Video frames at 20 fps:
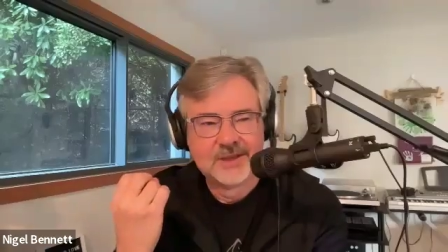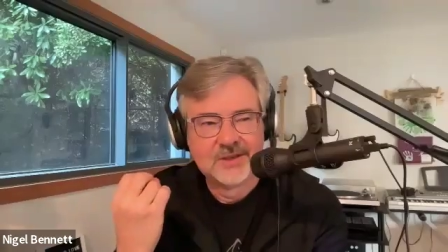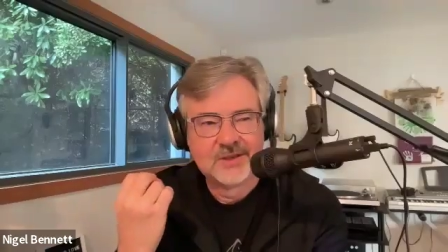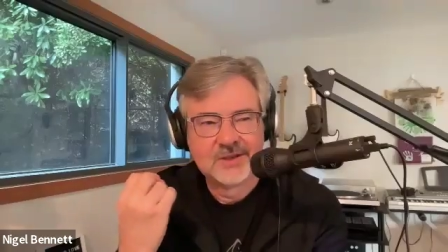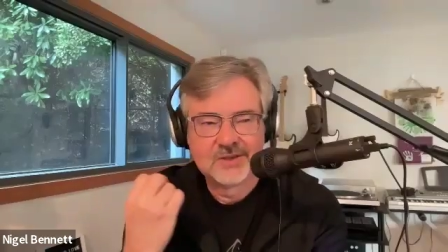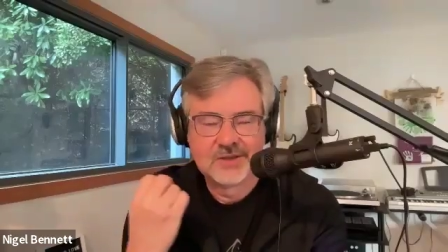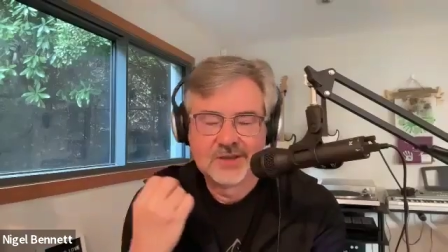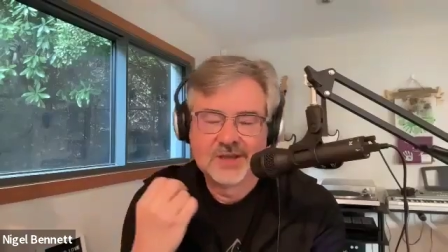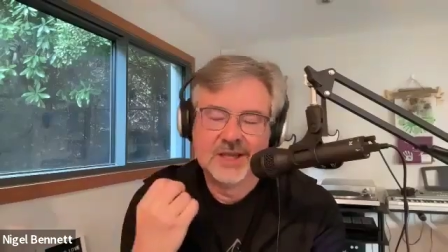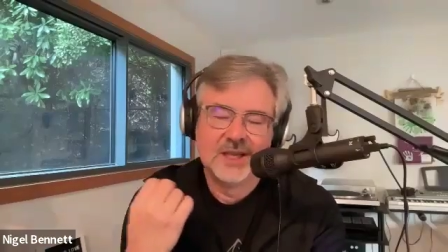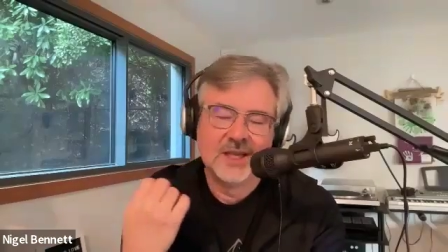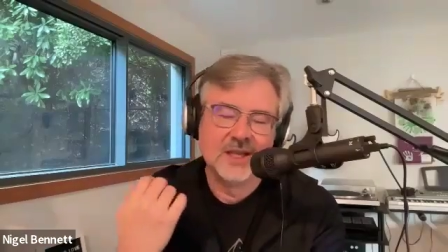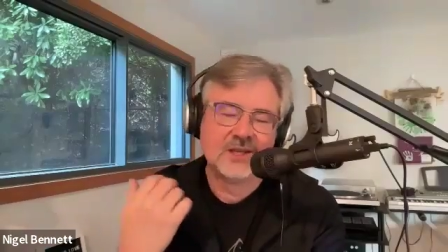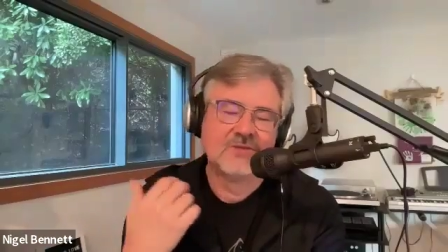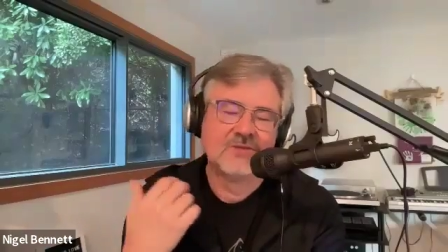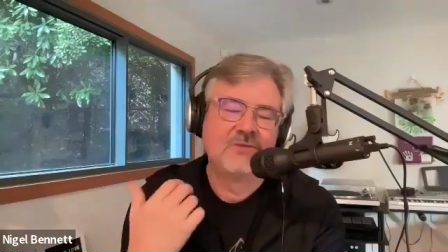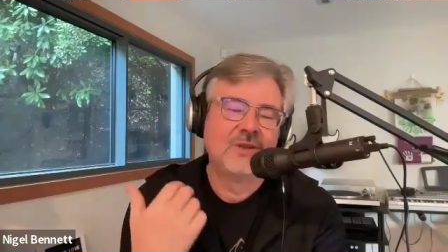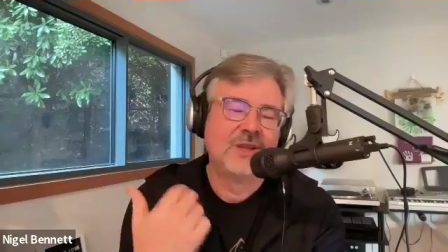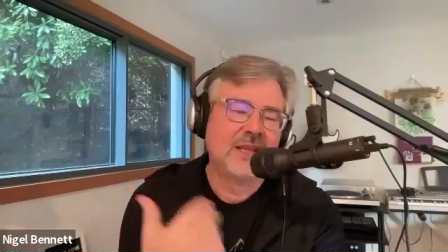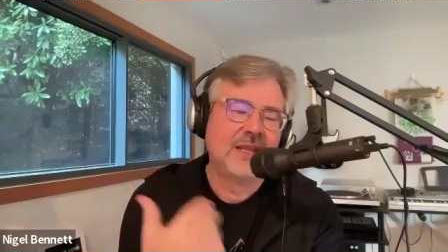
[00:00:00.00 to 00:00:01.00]
just
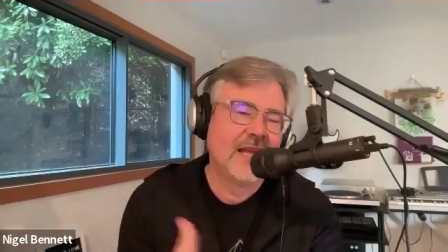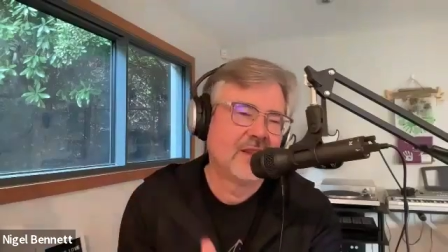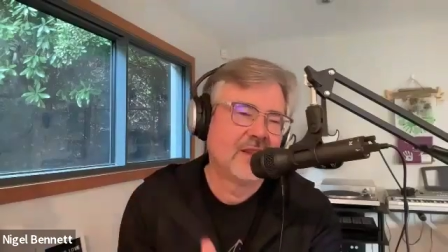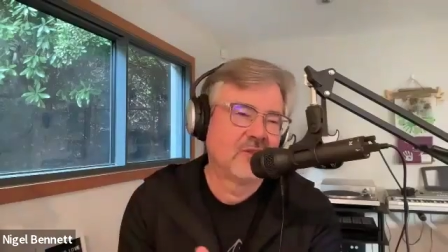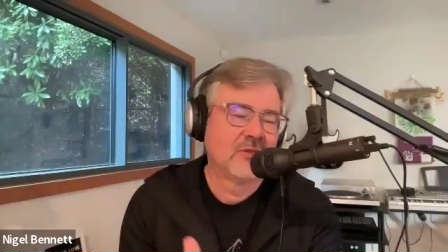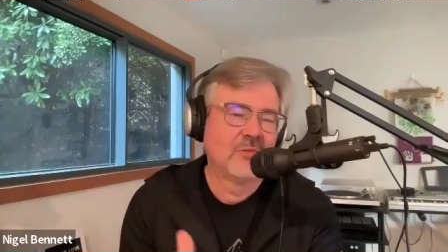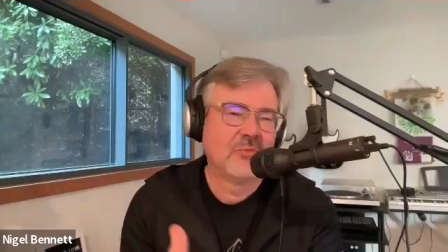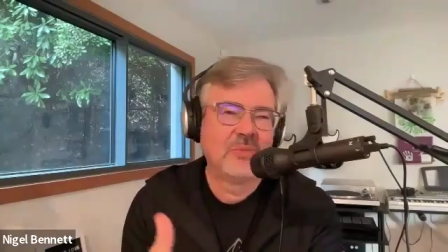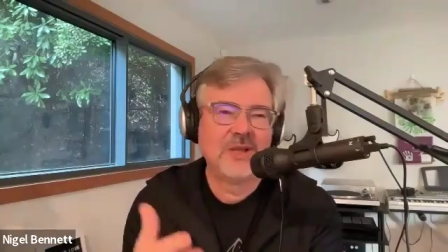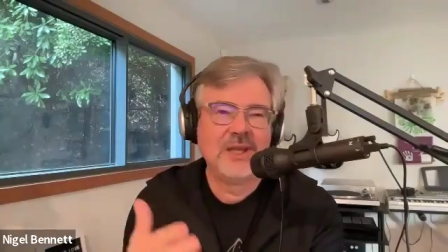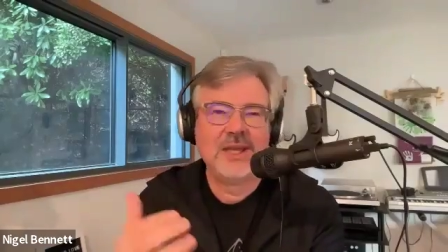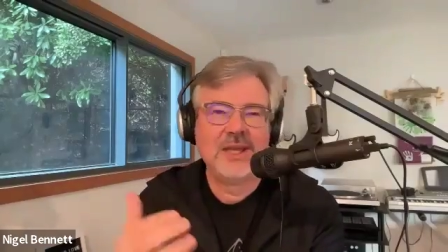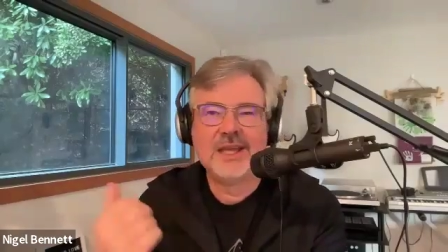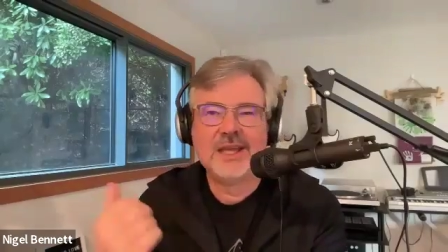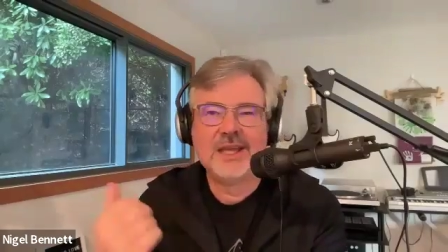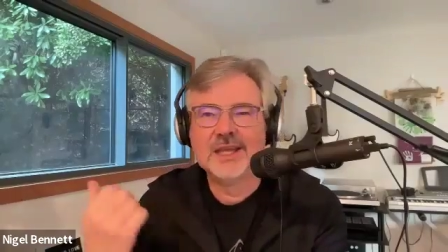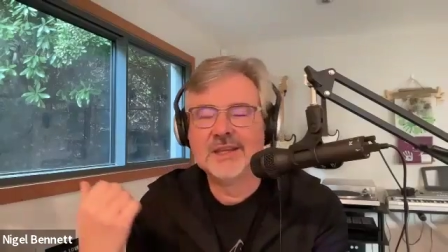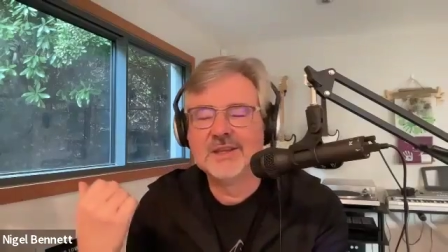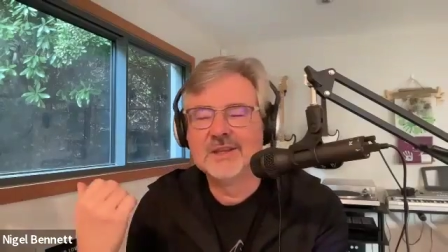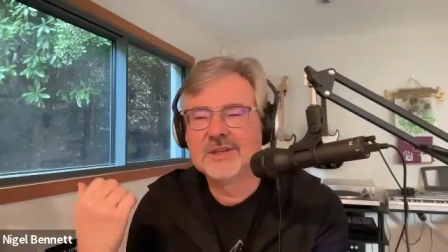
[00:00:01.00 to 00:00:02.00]
into
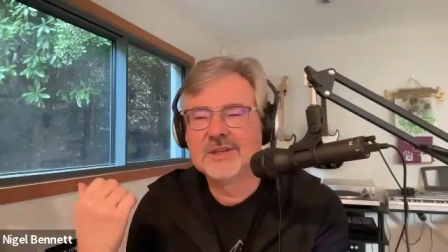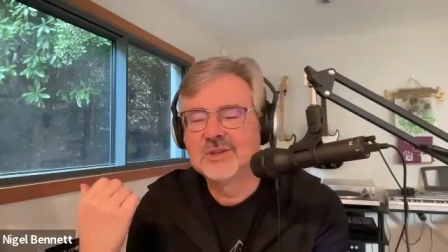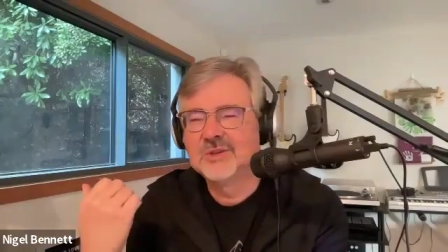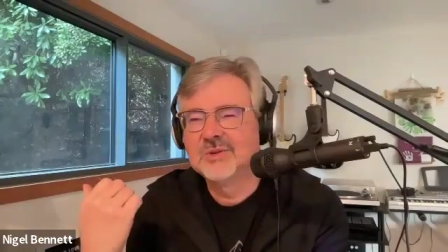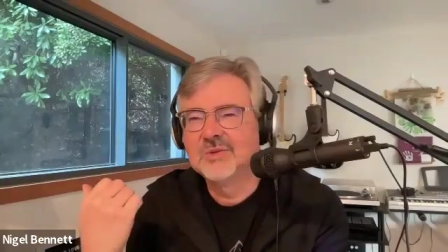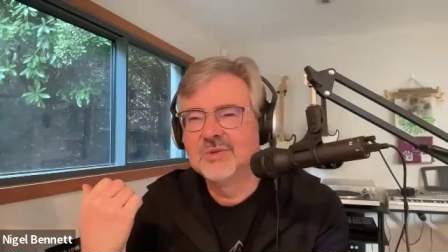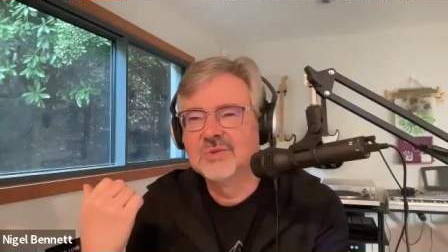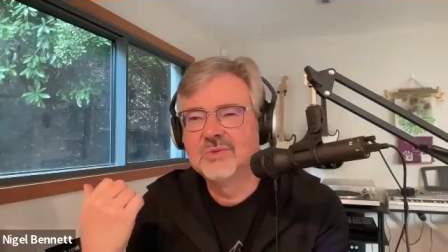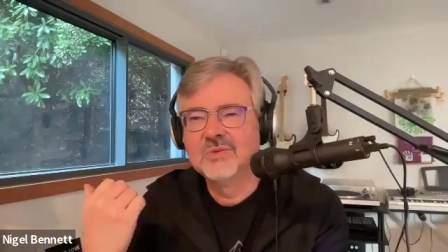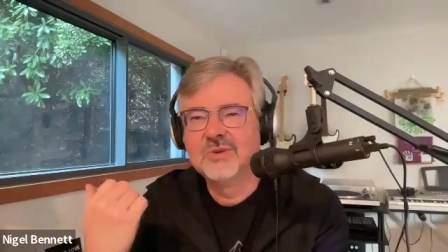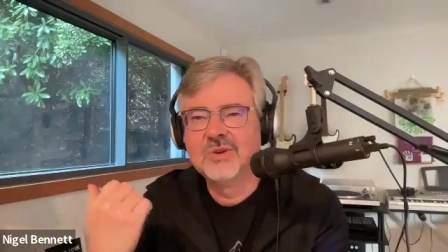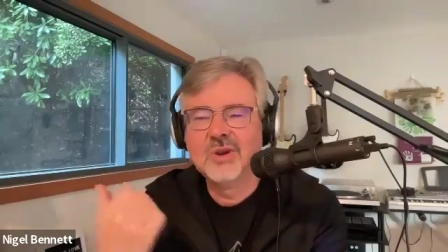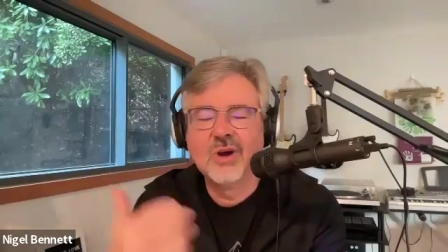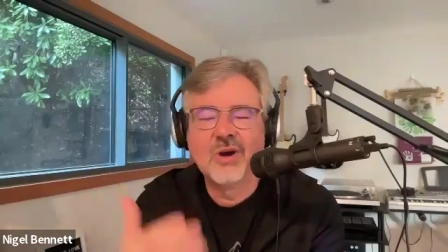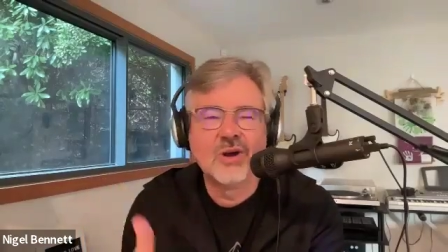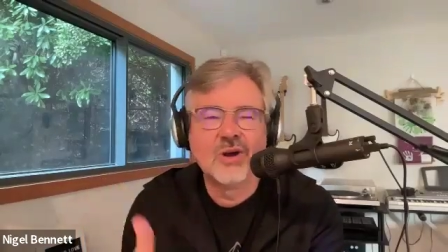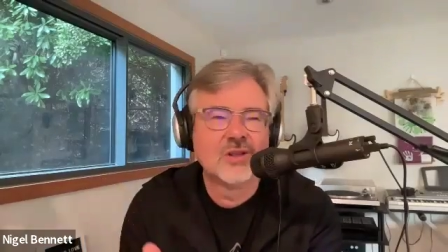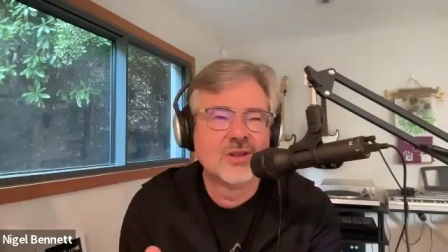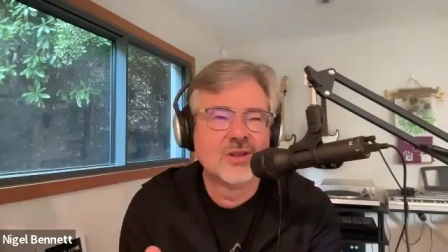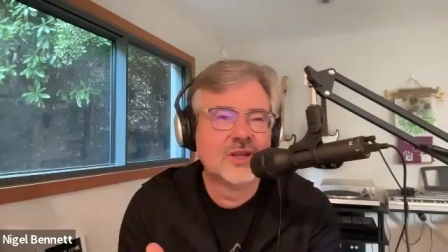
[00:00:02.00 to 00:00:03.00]
philanthropy, into
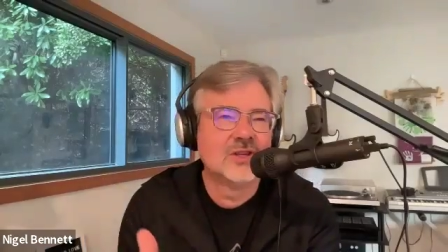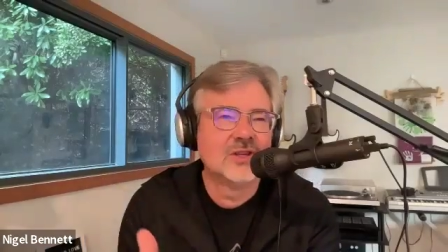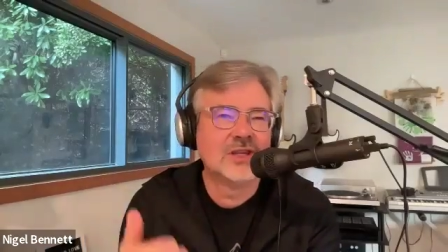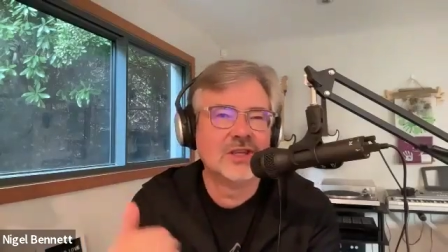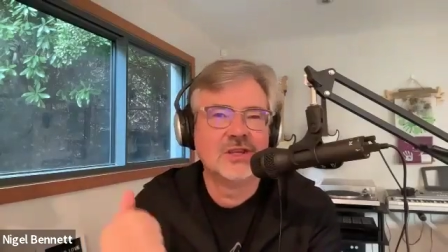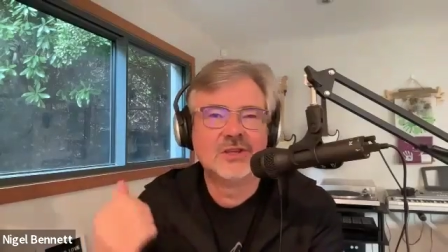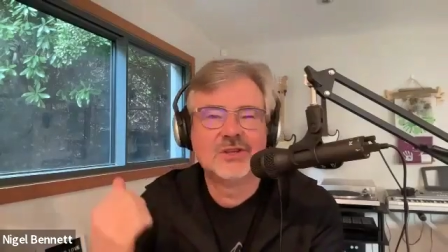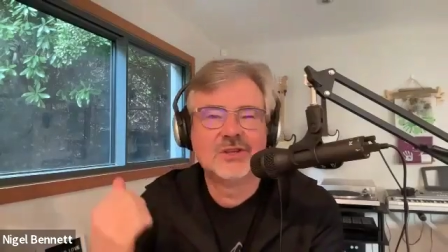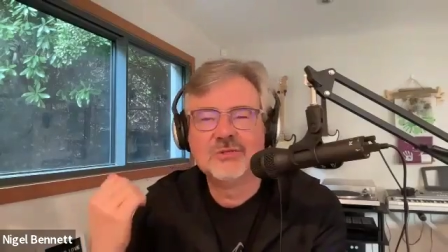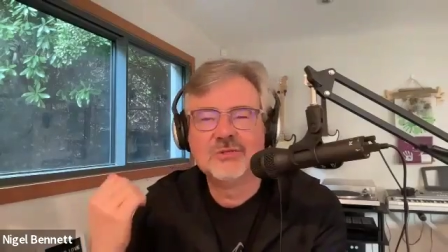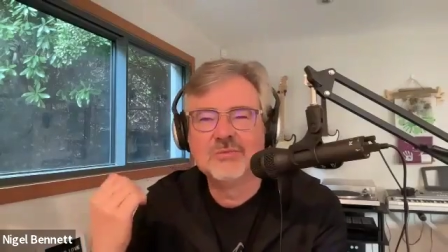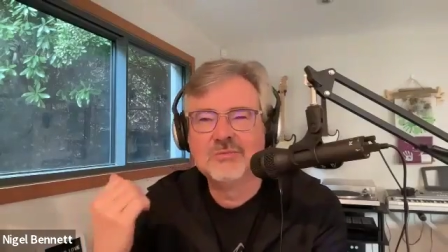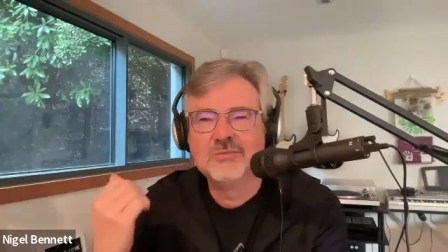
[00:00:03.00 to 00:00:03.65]
knowledge, into